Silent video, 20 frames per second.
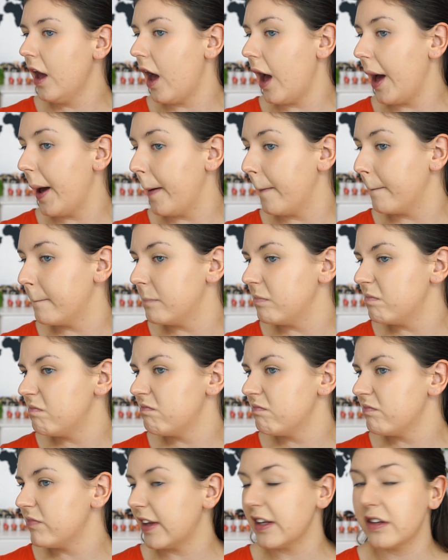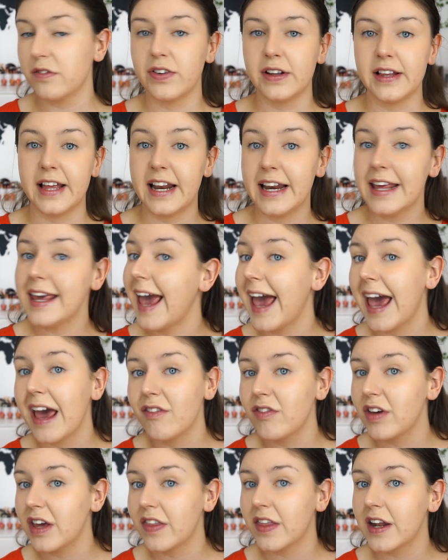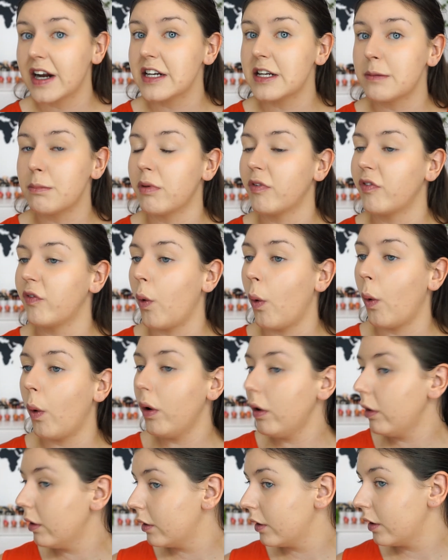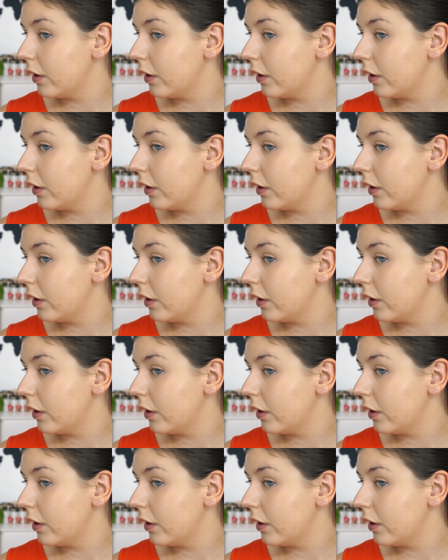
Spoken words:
Doesn't feel any heavier than I did before.